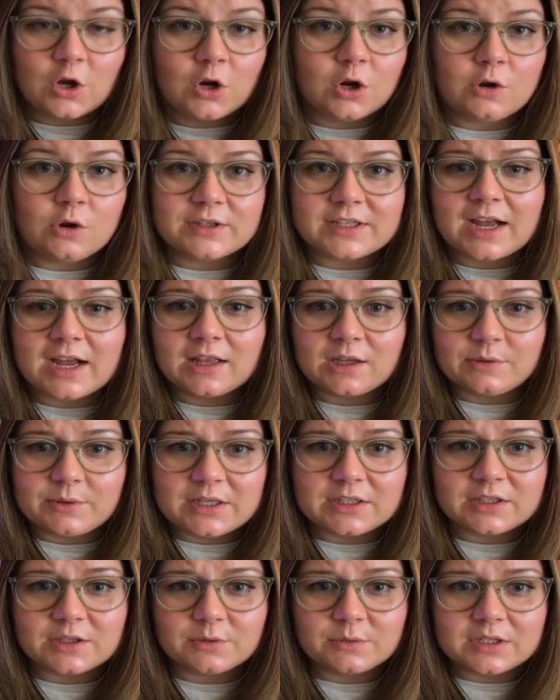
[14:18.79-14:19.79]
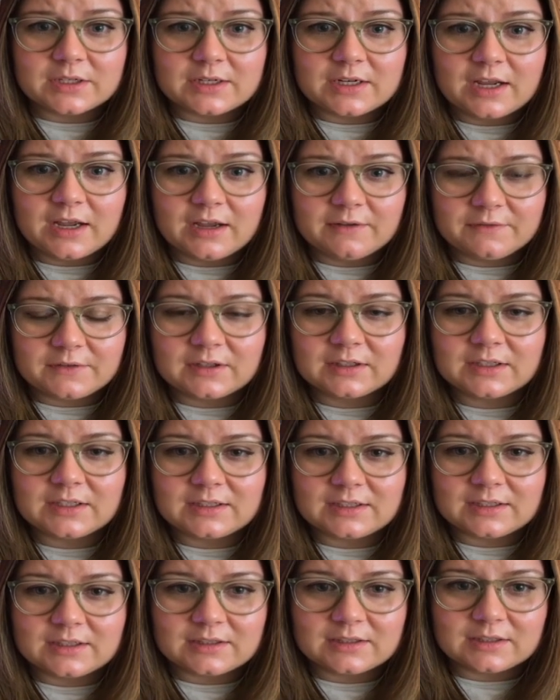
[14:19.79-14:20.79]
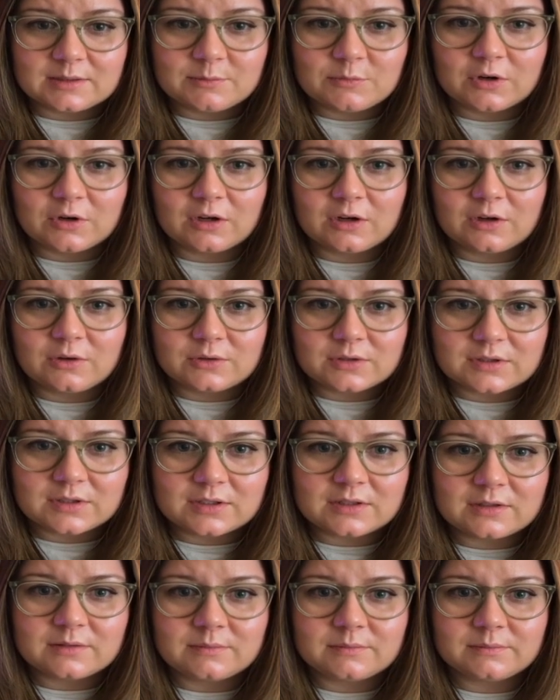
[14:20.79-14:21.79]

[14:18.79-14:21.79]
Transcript: Oh, it's Halloween, so we're definitely seeing some more ghosts.